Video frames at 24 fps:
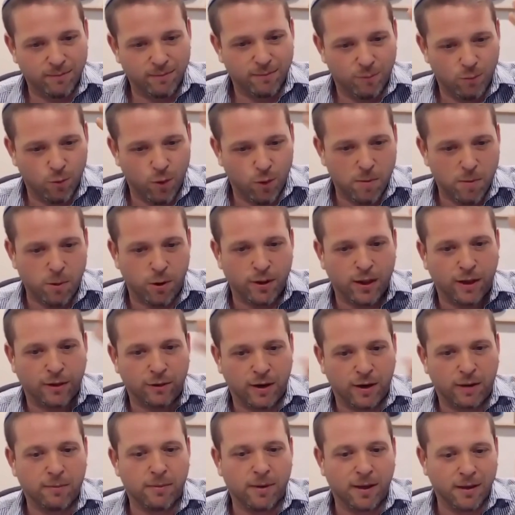way more than
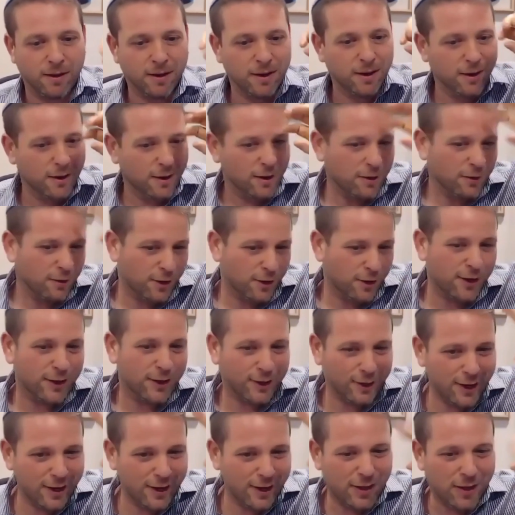three, but three
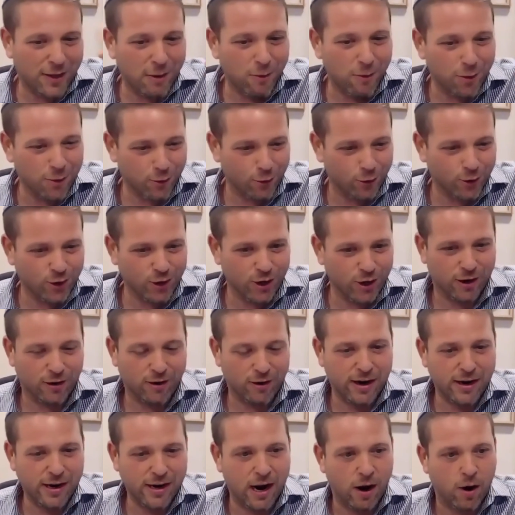that I want to share
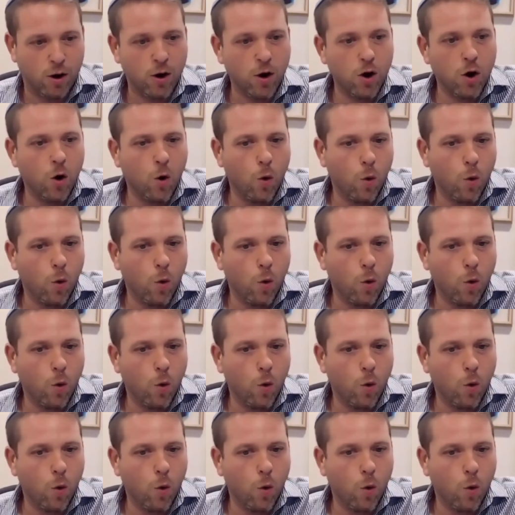right now.